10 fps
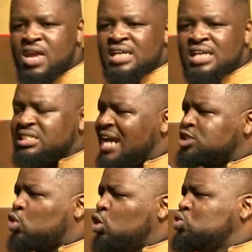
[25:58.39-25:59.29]
Sinach
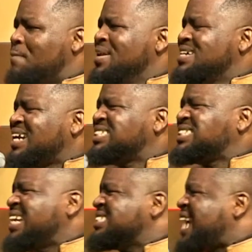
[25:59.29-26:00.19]
goes to America,
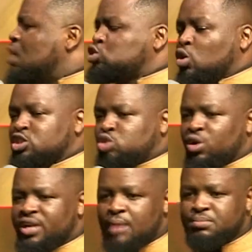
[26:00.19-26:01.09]
sells out
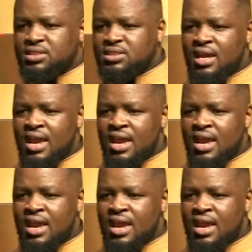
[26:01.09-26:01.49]
auditoriums.